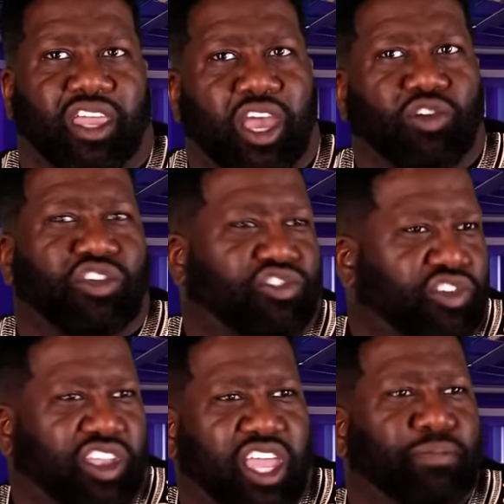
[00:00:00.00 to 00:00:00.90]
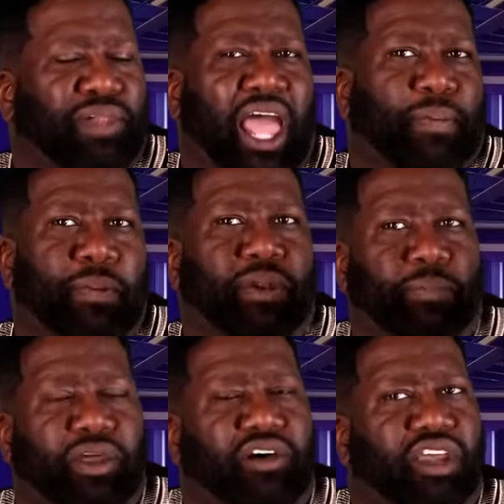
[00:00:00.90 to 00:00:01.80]
He was just getting black people to
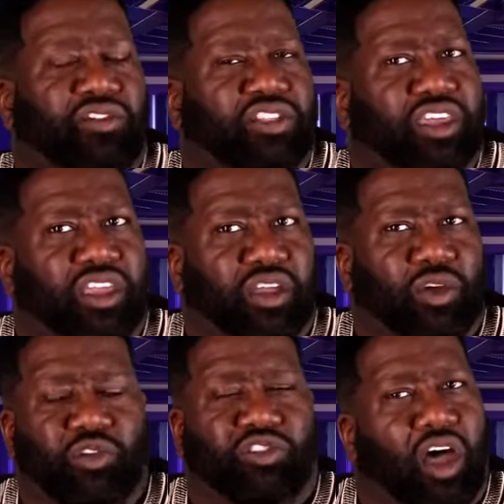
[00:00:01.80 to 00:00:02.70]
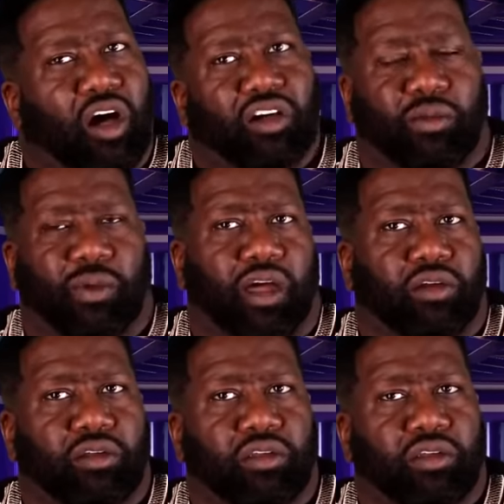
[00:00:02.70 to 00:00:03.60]
build everything. What are you talking about?